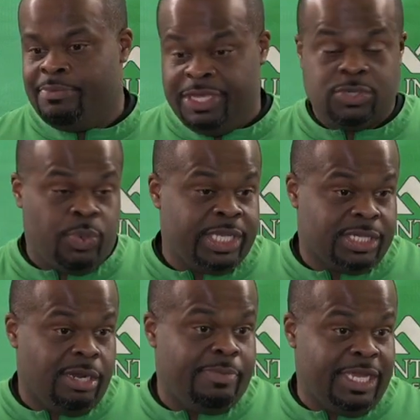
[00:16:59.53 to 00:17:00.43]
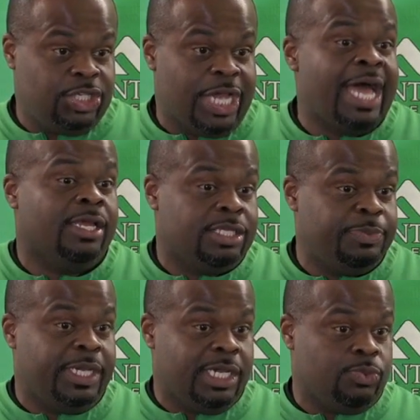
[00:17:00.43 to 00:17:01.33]
This week's going to be a challenge
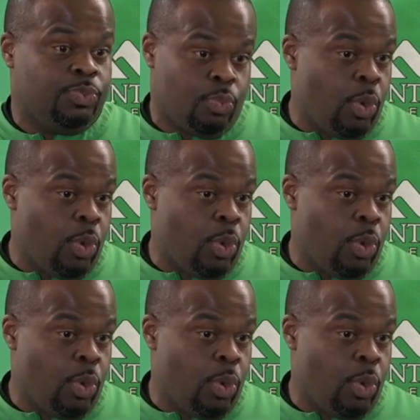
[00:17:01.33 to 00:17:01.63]
because